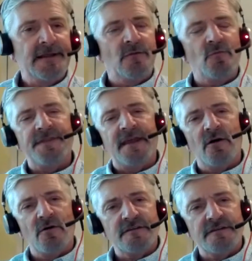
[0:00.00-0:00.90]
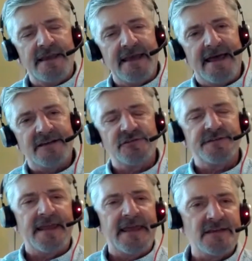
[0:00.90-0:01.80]
When they go to take action,
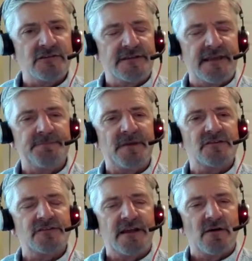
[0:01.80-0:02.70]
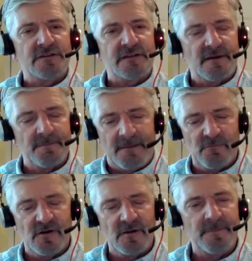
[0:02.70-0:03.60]
they hesitate because they go into their
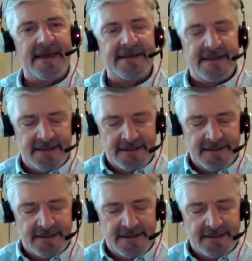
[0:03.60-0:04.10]
memory bank,